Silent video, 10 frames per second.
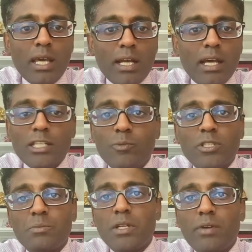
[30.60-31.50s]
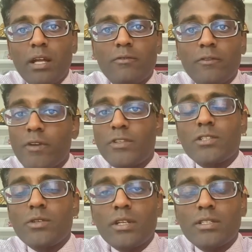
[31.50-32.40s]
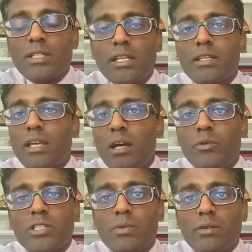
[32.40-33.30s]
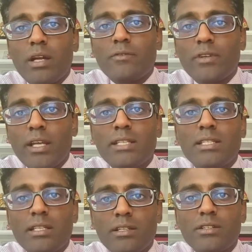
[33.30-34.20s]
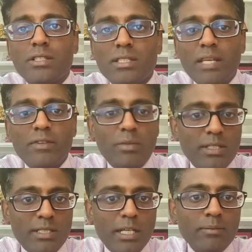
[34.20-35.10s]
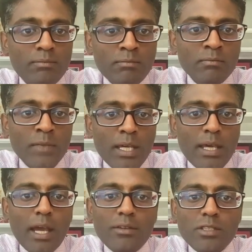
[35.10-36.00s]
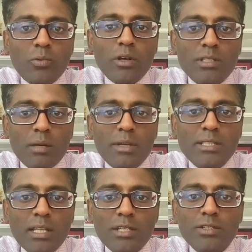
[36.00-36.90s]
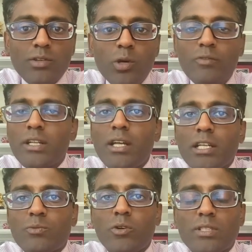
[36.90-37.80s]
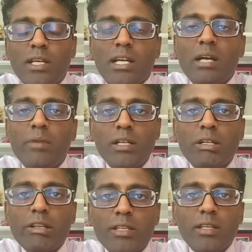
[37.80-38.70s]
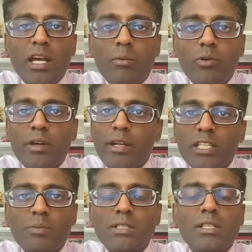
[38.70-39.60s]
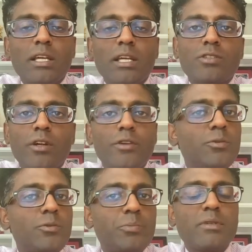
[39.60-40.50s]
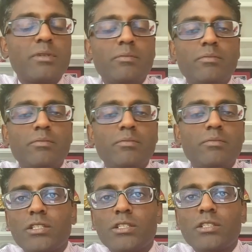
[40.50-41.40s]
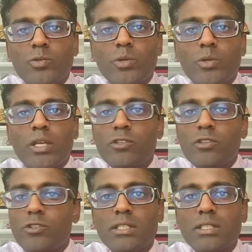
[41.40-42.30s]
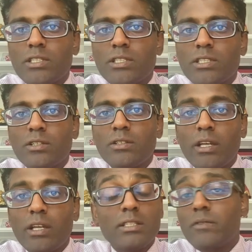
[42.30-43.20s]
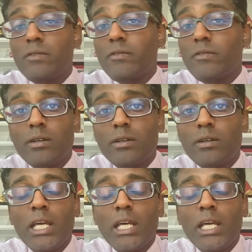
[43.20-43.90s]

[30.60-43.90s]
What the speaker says: Doc Sports has been around for 52 years, and Indian Cowboy has been around for 18 years and 7 months now. How this works is our best selections are over at DocSports.com under Indian Cowboy. Our next best selections are our YouTube Premium selections, which we give you 2 thoughts every single day on a separate video,